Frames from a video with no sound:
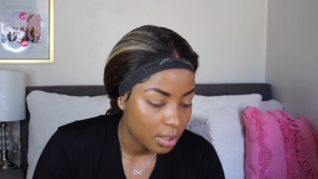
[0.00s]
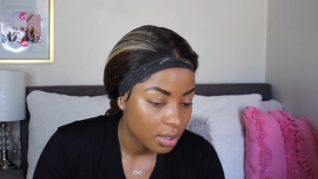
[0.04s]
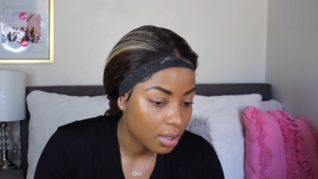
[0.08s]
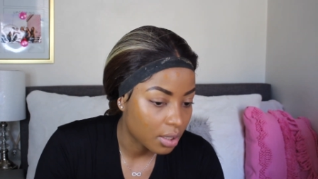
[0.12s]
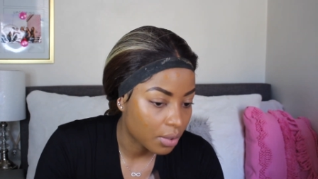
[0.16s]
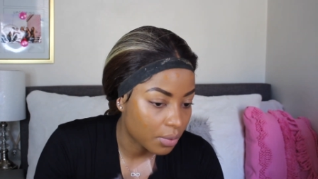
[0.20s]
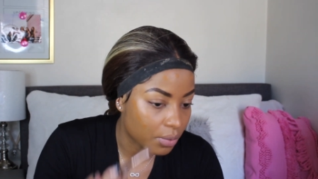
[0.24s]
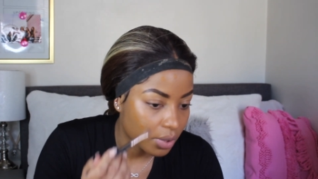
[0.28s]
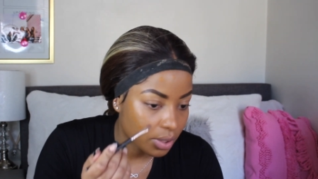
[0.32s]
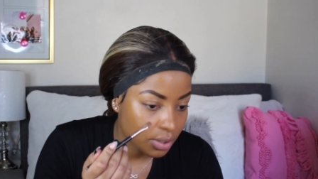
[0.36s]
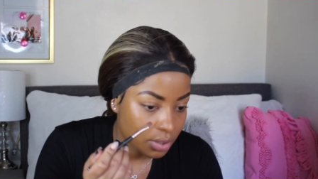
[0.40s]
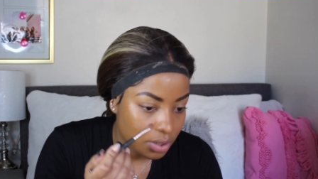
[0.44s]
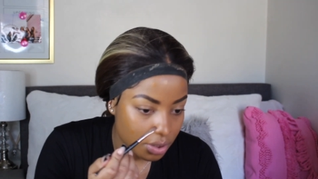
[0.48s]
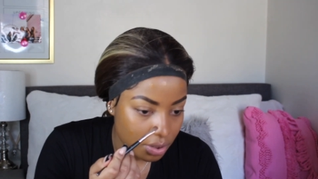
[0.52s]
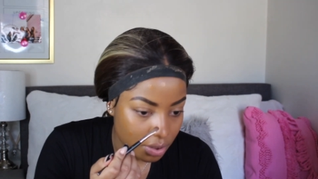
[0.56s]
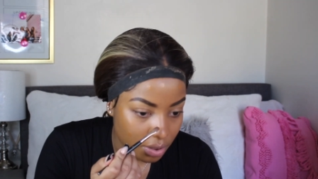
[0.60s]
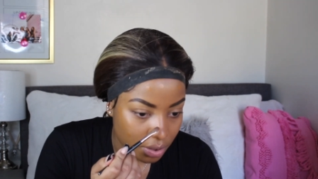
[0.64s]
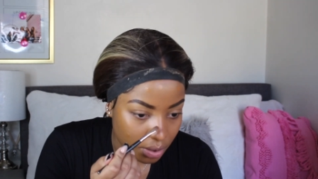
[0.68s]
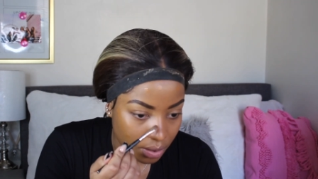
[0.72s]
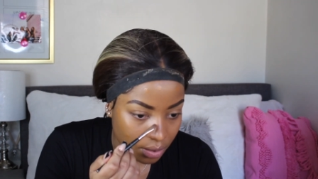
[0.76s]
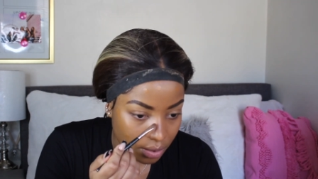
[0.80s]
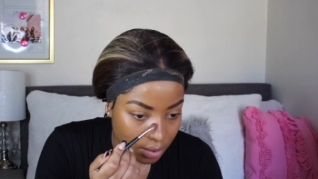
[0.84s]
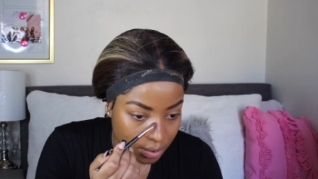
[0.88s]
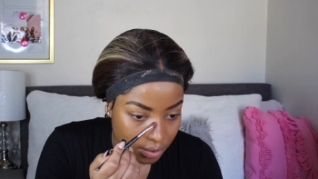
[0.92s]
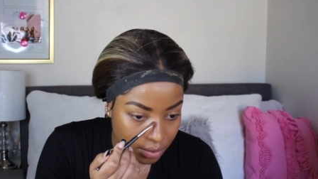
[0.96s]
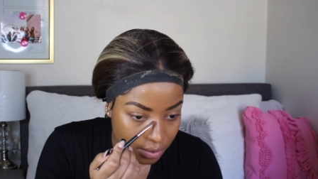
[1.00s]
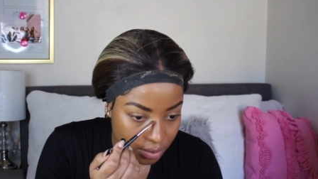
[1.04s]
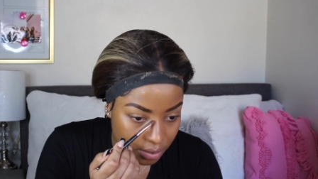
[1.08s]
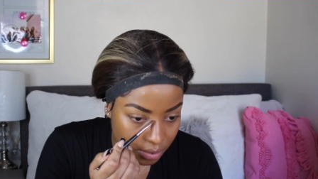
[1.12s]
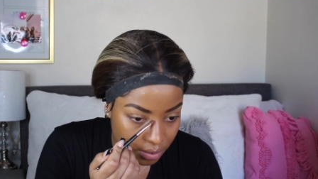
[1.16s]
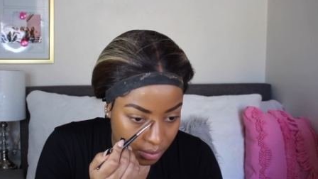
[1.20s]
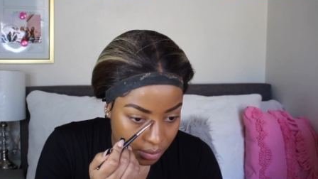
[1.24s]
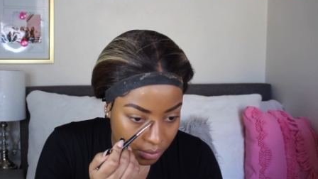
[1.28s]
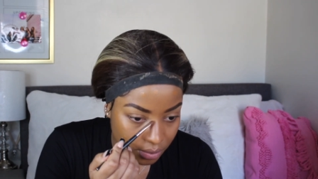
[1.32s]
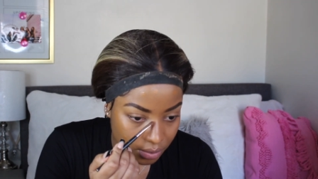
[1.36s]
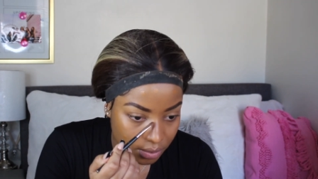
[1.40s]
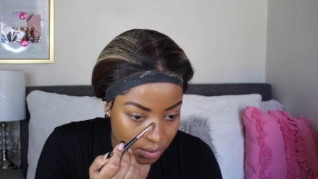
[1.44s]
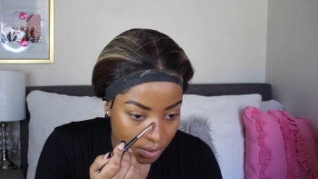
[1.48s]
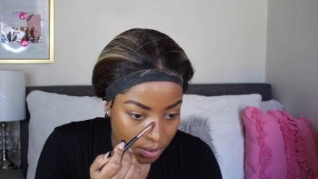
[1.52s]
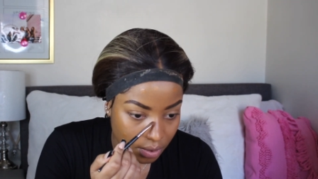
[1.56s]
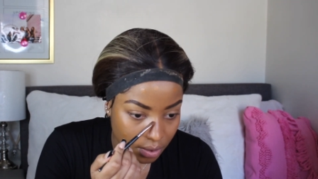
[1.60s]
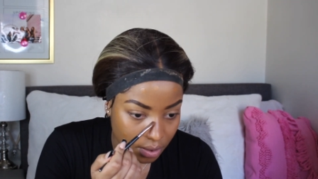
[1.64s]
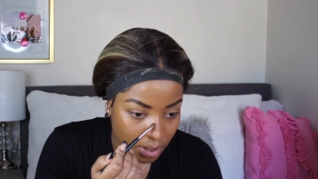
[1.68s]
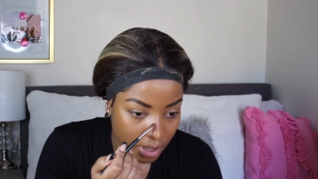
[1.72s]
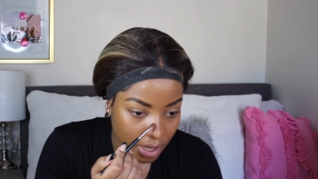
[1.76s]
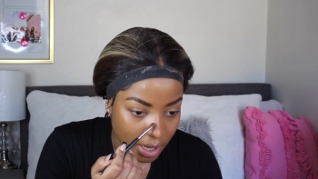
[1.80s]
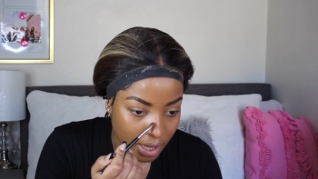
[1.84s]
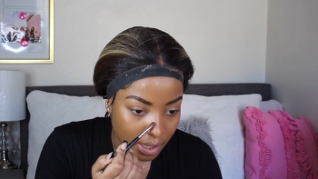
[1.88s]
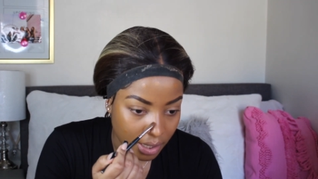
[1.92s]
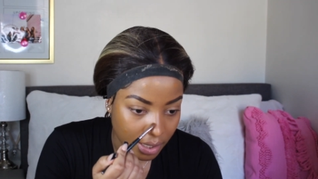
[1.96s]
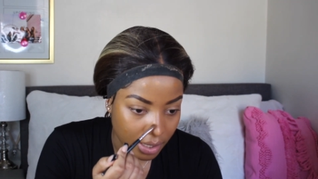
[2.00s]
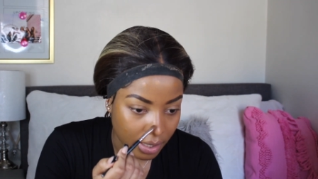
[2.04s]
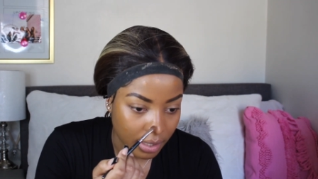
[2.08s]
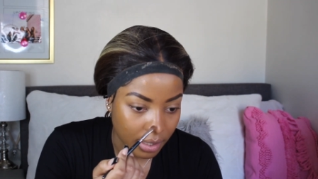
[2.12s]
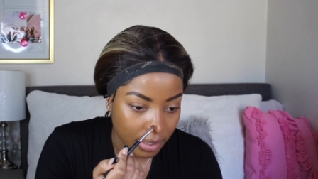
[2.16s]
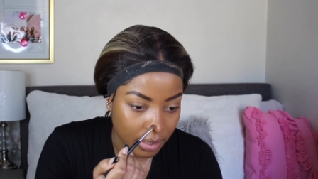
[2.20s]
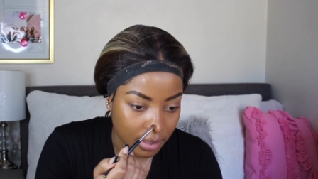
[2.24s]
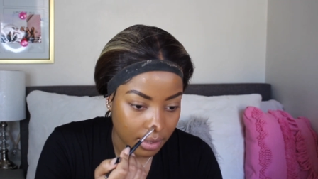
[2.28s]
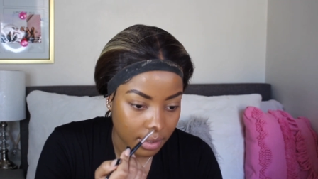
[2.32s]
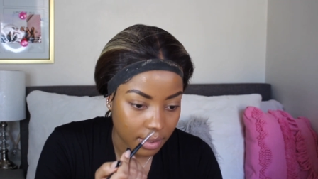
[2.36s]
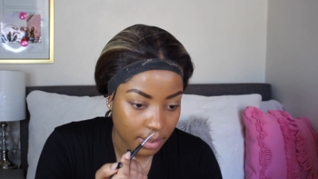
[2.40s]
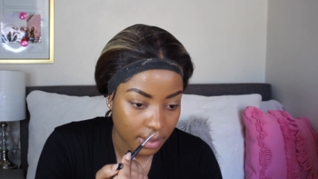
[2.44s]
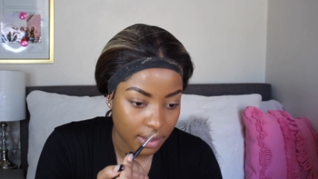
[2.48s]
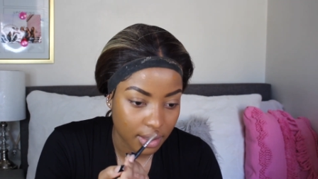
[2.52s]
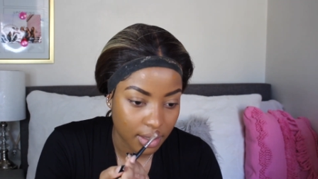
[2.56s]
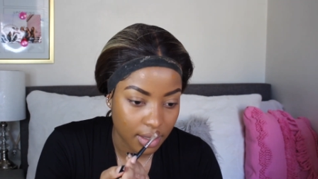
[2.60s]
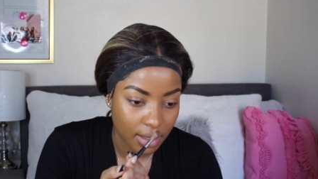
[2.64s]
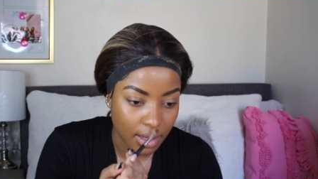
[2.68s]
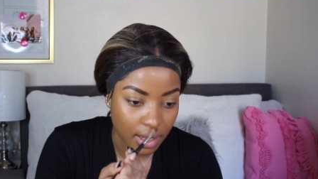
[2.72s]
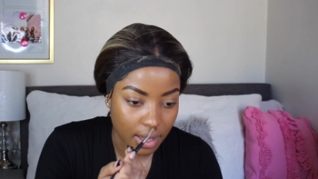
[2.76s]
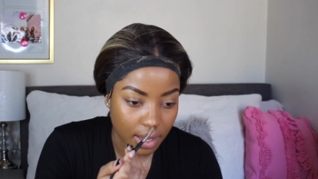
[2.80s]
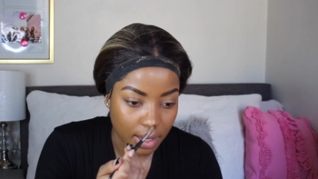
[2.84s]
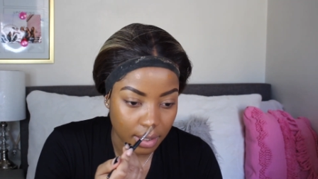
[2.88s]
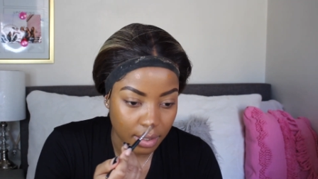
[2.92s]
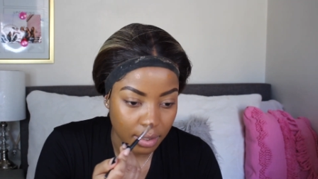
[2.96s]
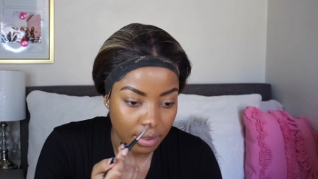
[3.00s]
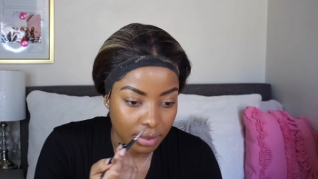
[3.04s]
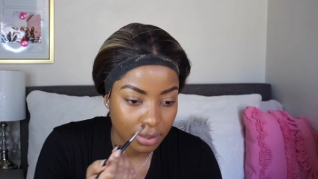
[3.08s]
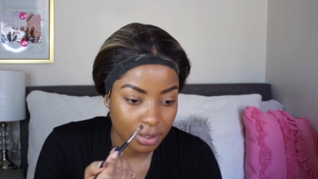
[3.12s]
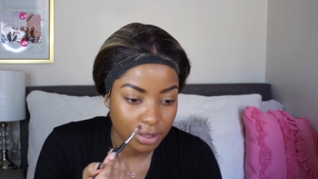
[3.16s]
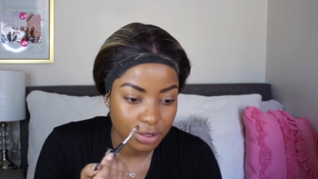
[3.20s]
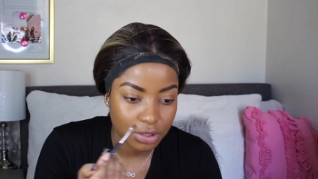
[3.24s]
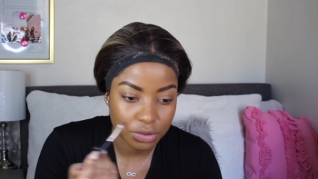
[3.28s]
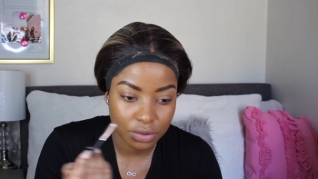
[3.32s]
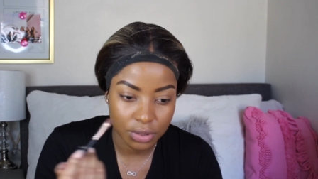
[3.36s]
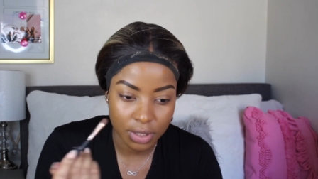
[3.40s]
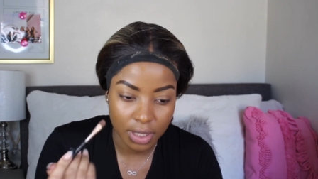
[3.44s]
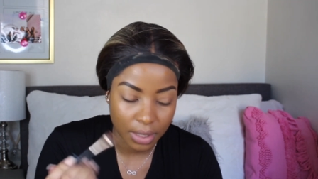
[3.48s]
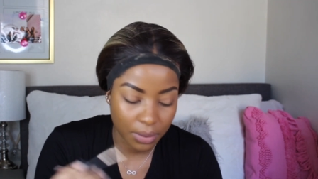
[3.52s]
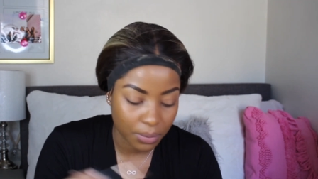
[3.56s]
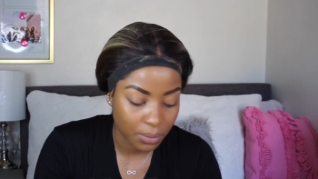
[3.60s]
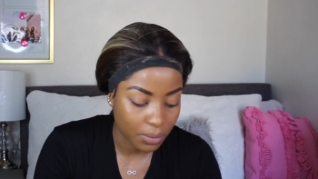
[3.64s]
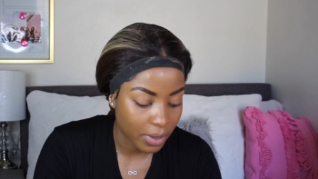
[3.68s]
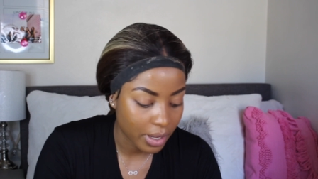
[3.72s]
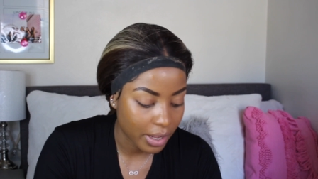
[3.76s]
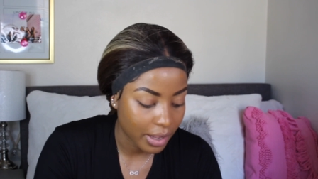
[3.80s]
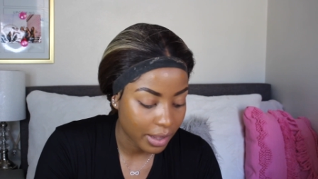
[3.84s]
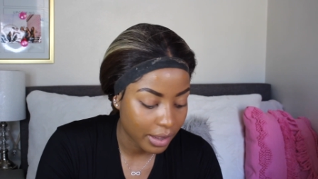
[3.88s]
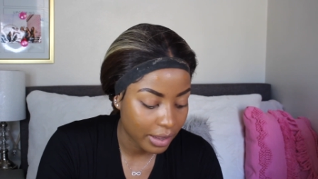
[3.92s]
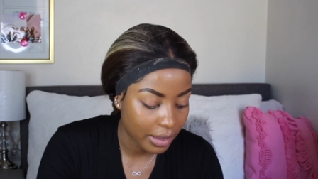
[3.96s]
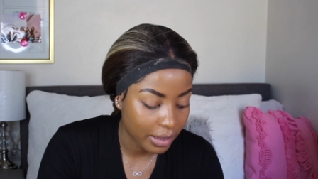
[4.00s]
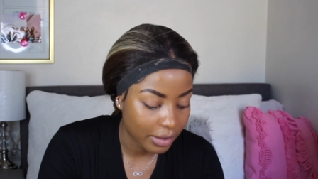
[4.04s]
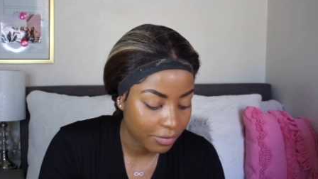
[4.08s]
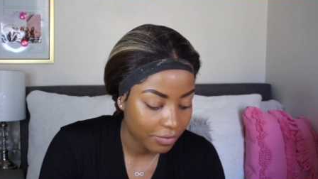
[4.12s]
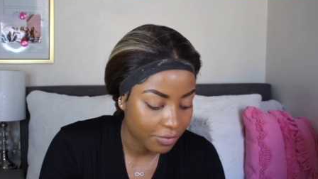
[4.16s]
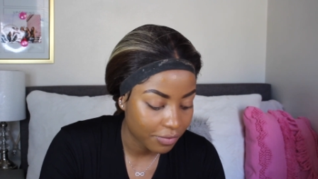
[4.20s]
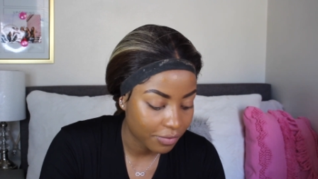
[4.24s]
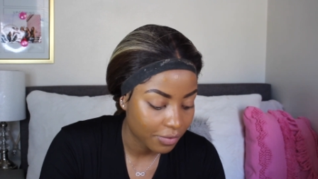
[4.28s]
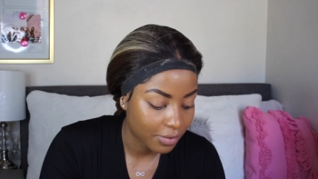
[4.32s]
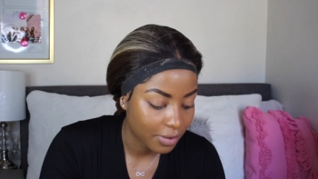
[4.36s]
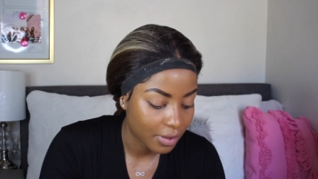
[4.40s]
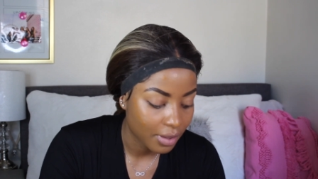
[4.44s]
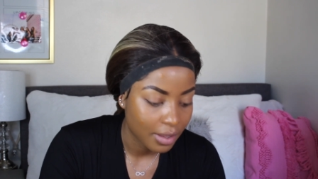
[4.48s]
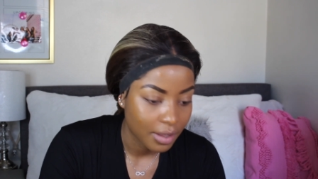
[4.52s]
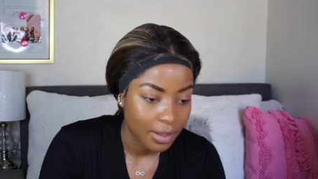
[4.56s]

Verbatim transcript: they want you to go to school so you're not like an illiterate wife